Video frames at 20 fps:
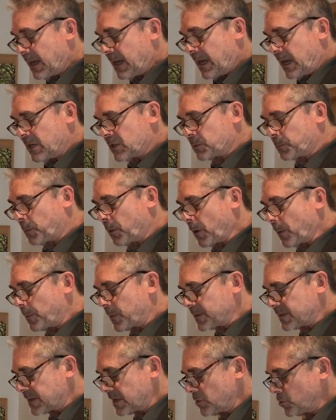His
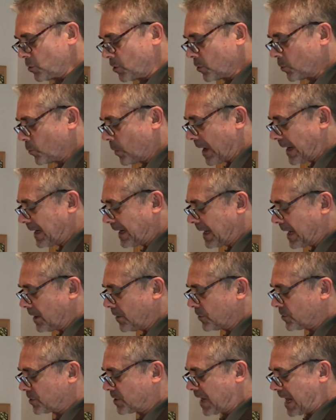purpose, as you can readily
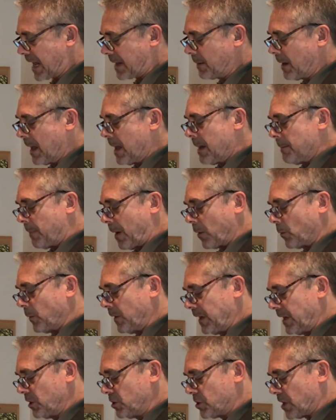understand by
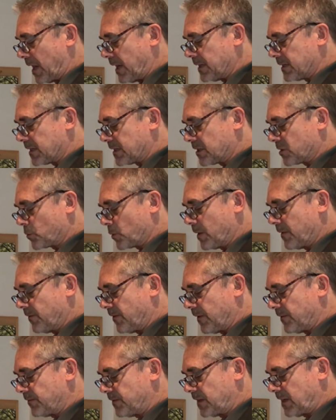reading Genesis
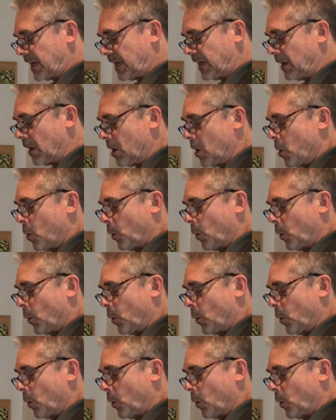3:15,